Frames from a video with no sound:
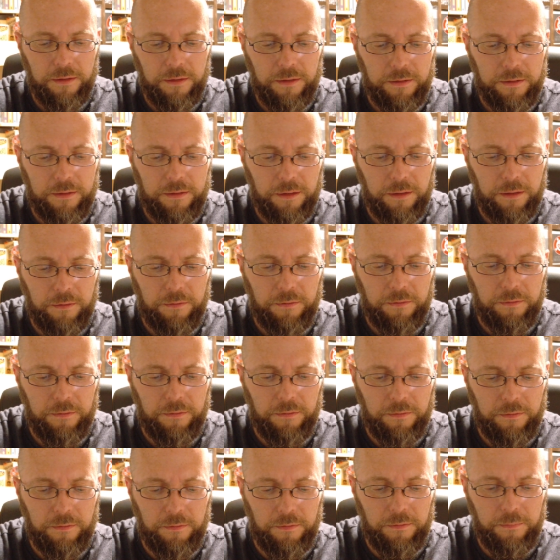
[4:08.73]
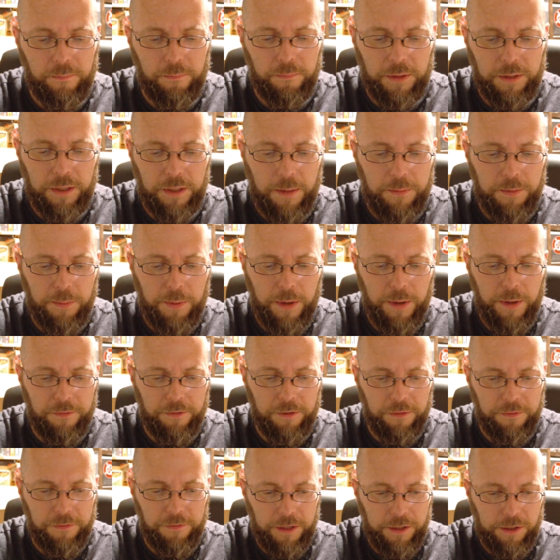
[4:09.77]
It's like by the time you pay for
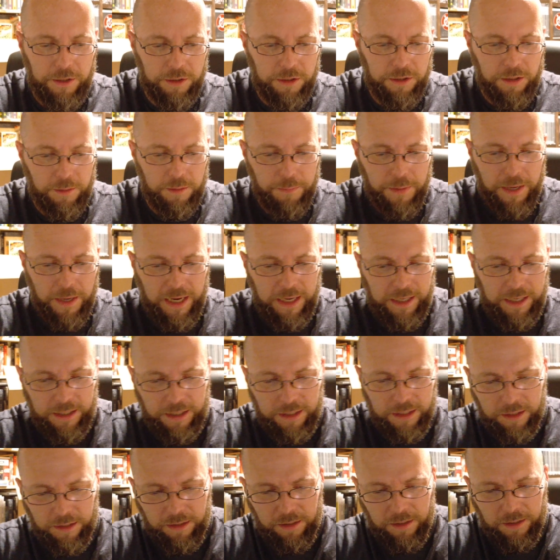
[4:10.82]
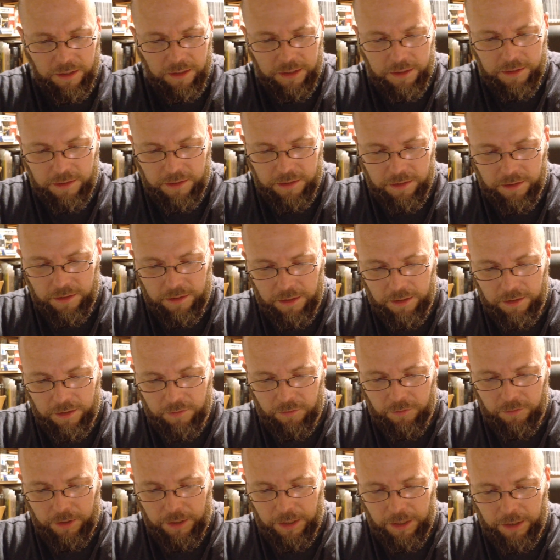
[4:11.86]
the figures and the painting, it's
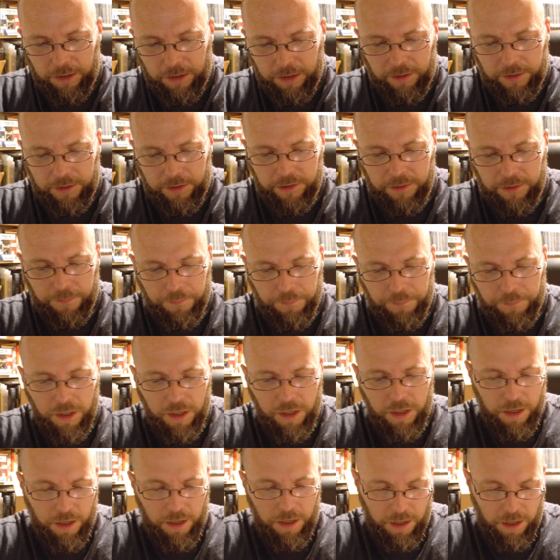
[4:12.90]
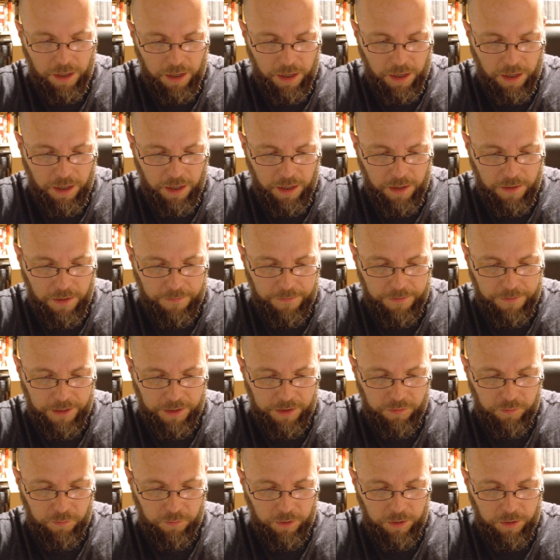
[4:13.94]
ridiculous.
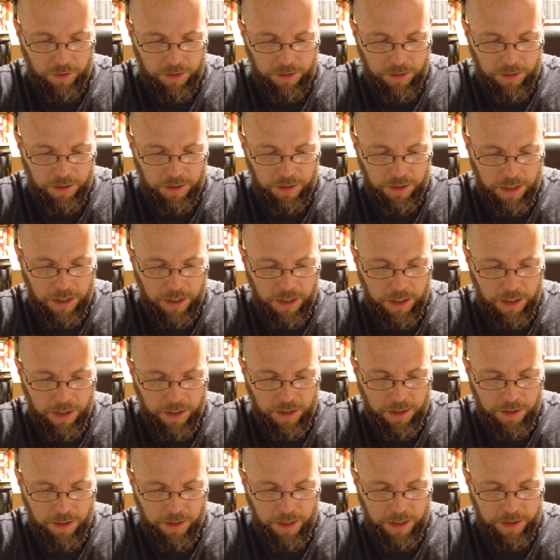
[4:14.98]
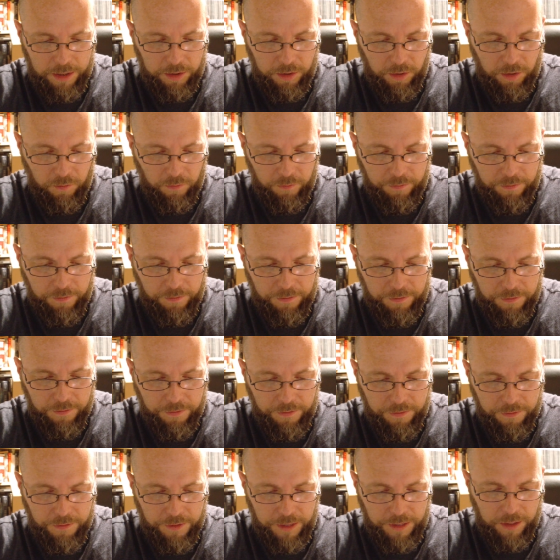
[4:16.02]
This one here, I don't
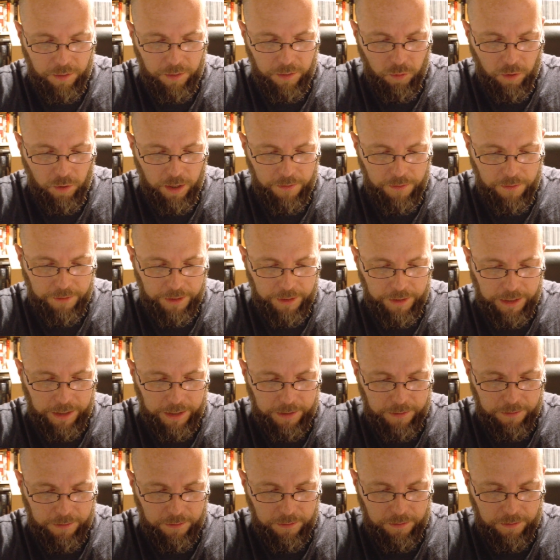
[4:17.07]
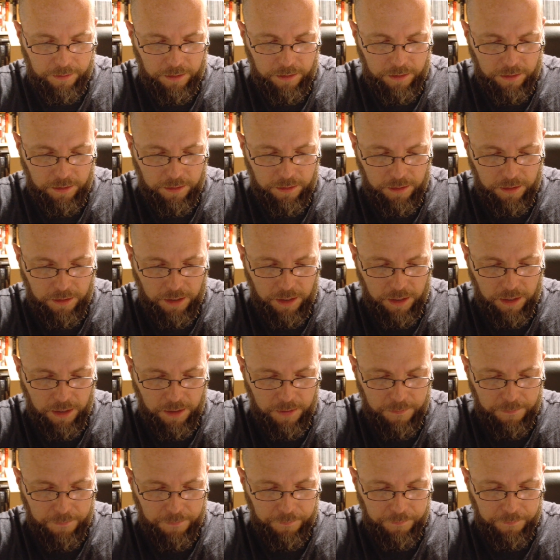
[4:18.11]
think we'll ever get.
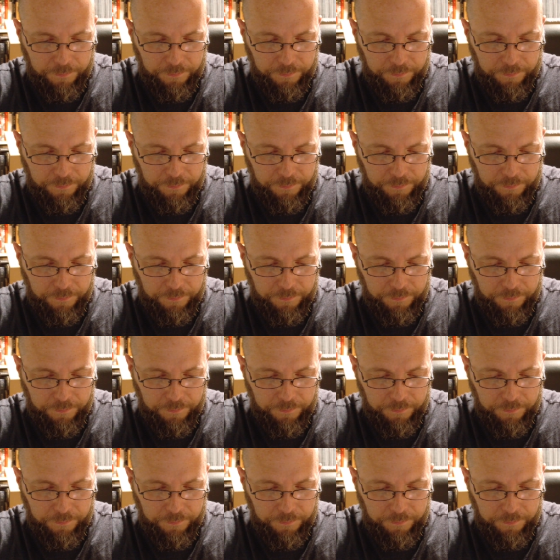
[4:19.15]
Doesn't